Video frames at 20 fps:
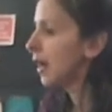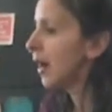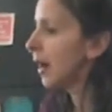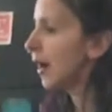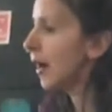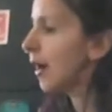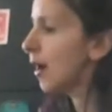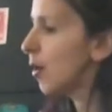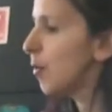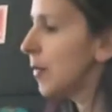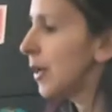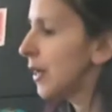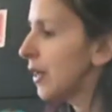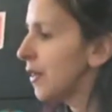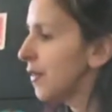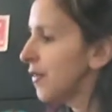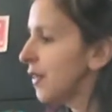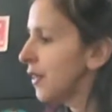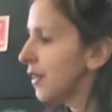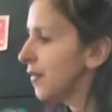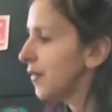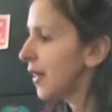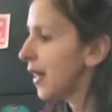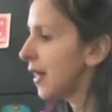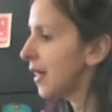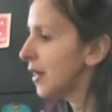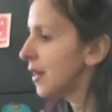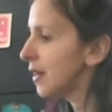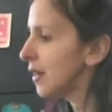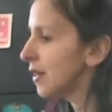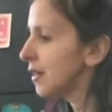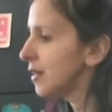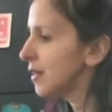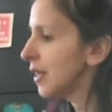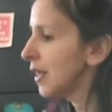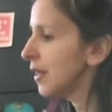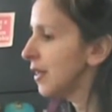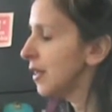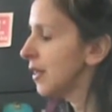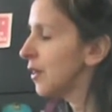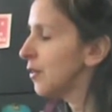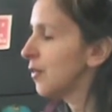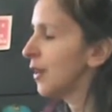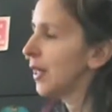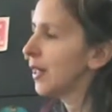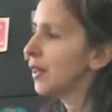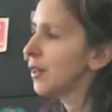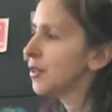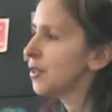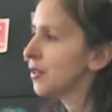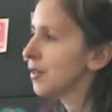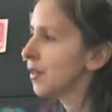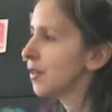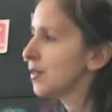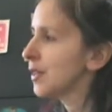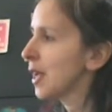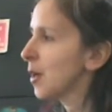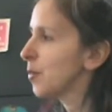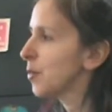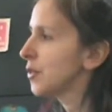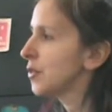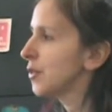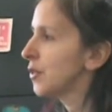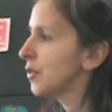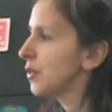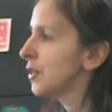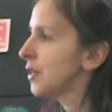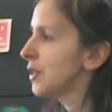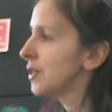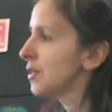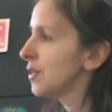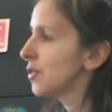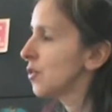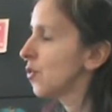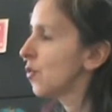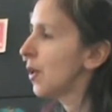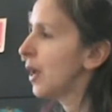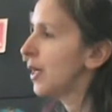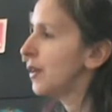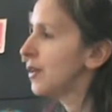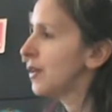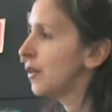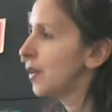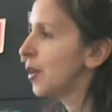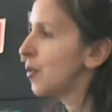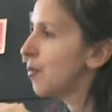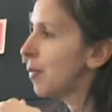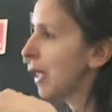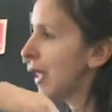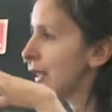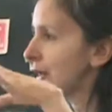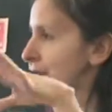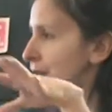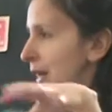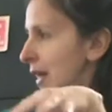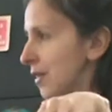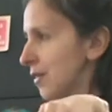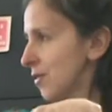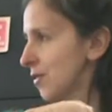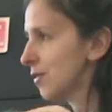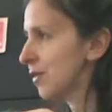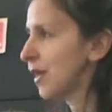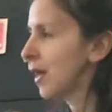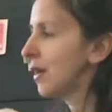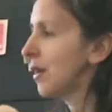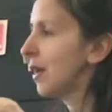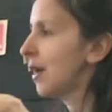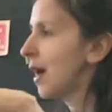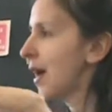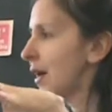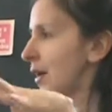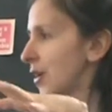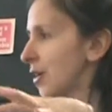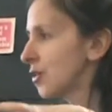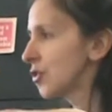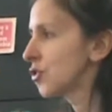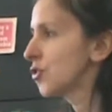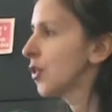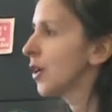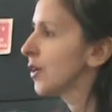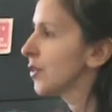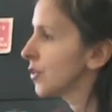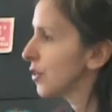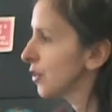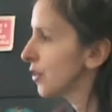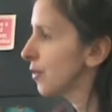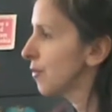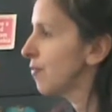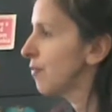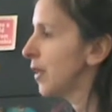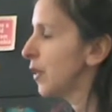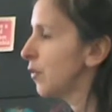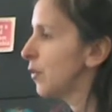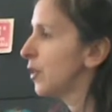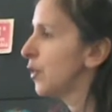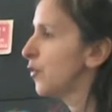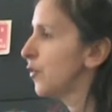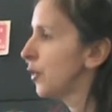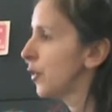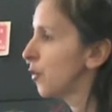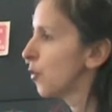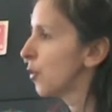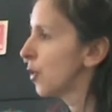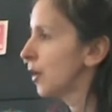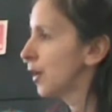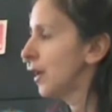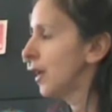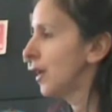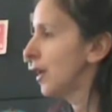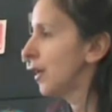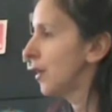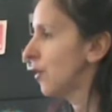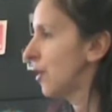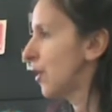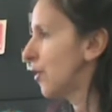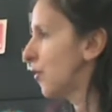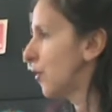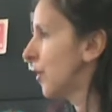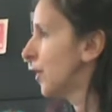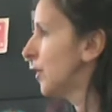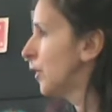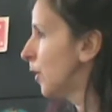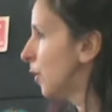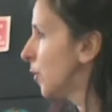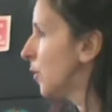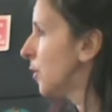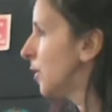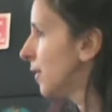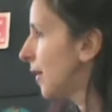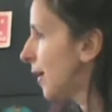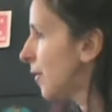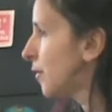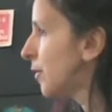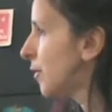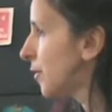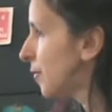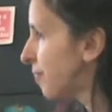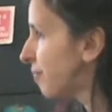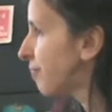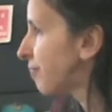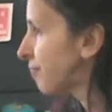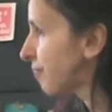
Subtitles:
And I think that taking advantage of those opportunities is a way to impact that higher structure, even if you're working at a very local level.